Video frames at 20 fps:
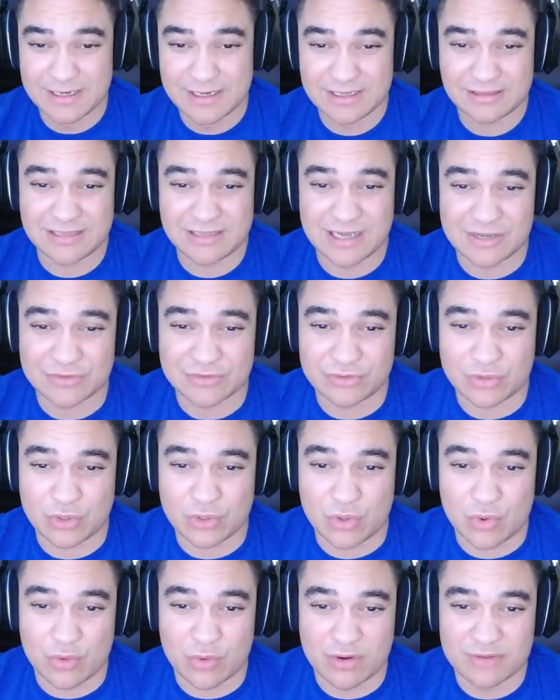Now, the
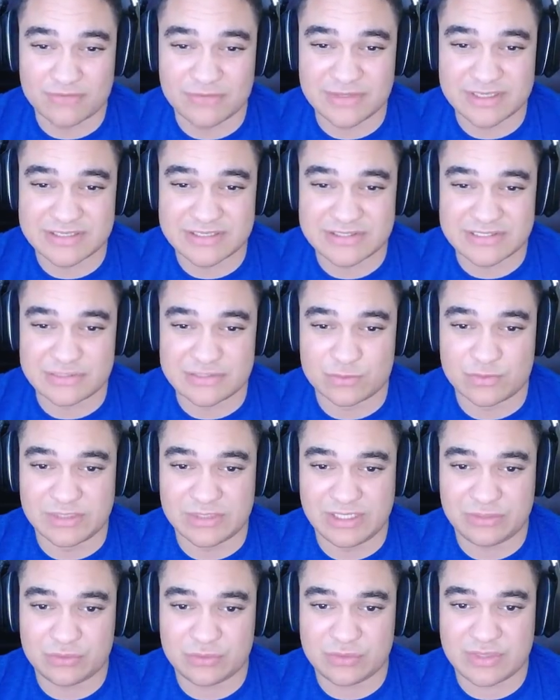goal of this is
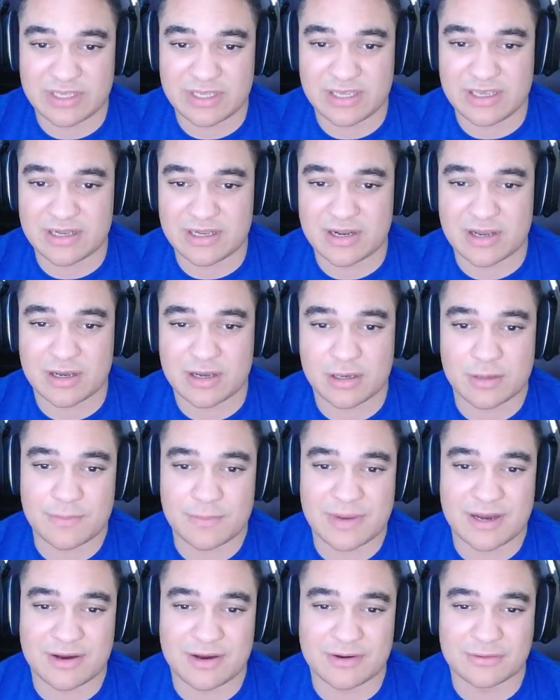really to hit
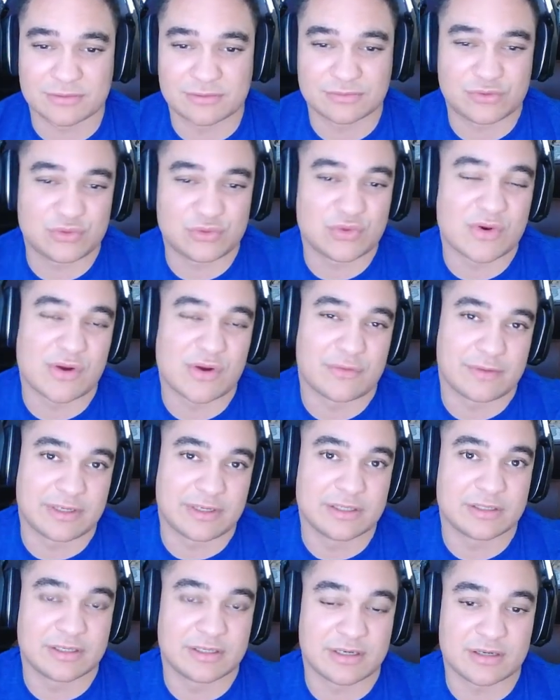about
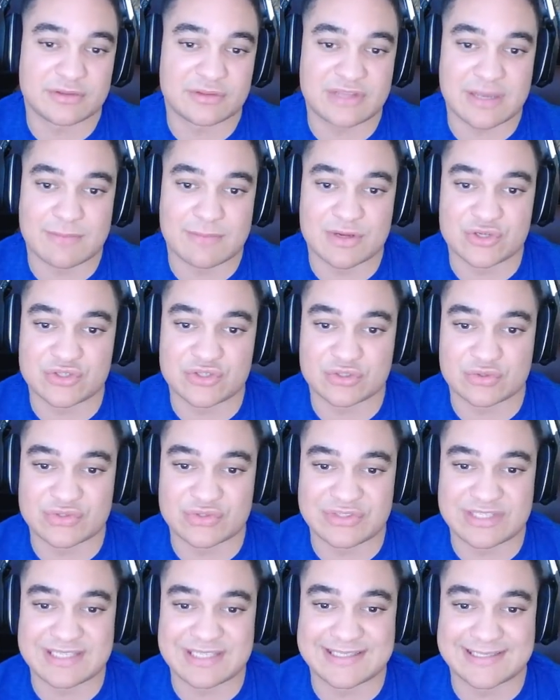200 damage
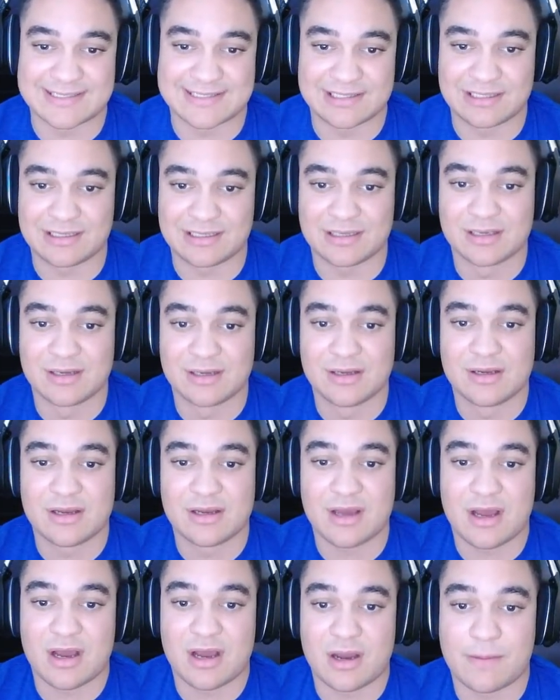consistently.
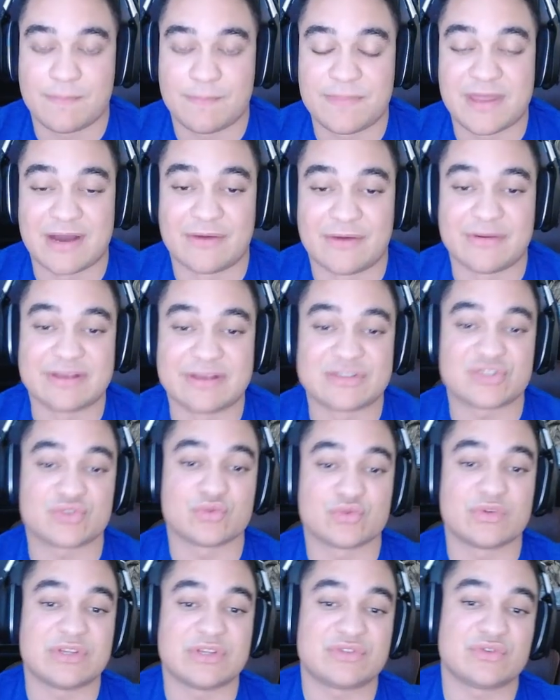Now, as
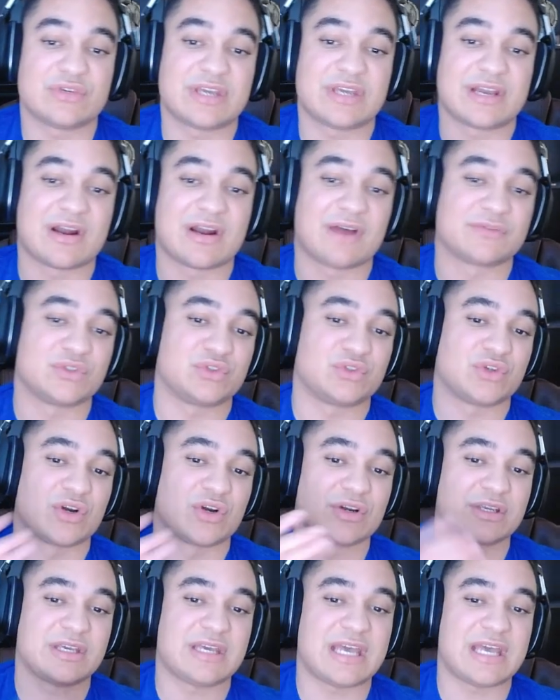soon as you get off the
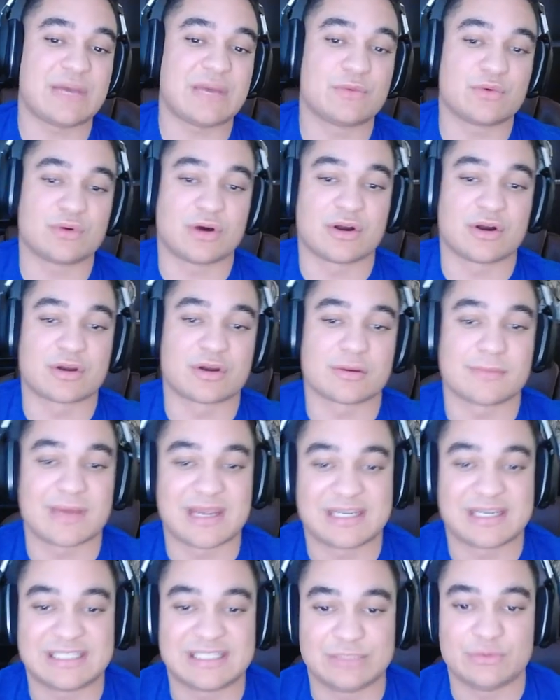target, it will
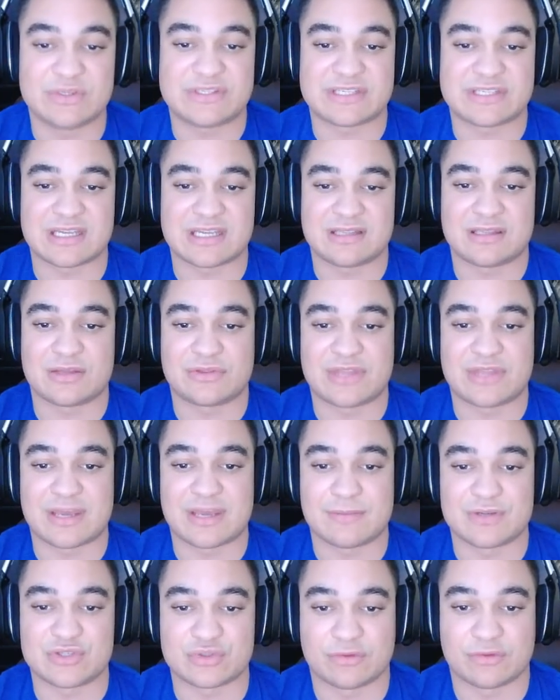automatically reset the
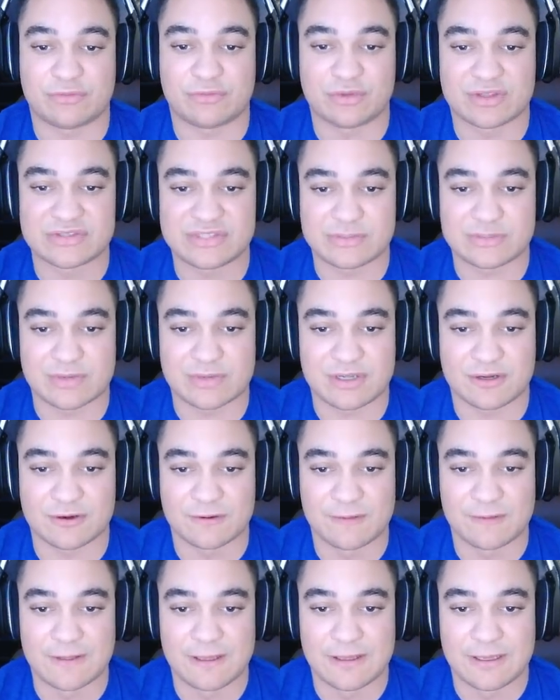damage. So if you can see right
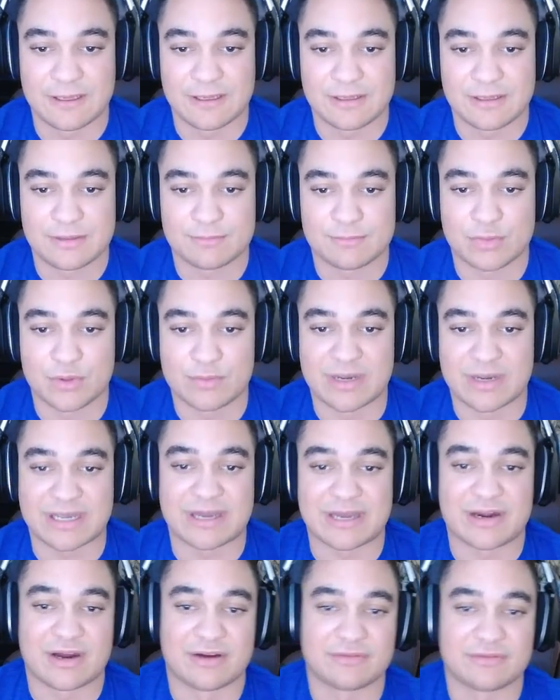here, boom, I
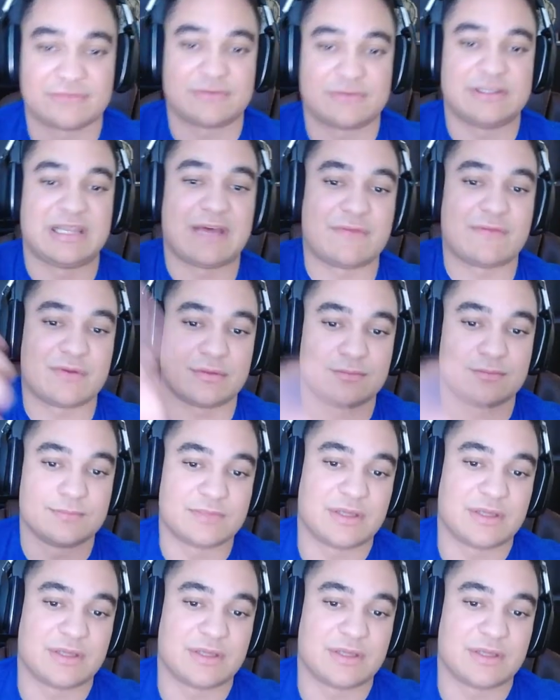got off 11.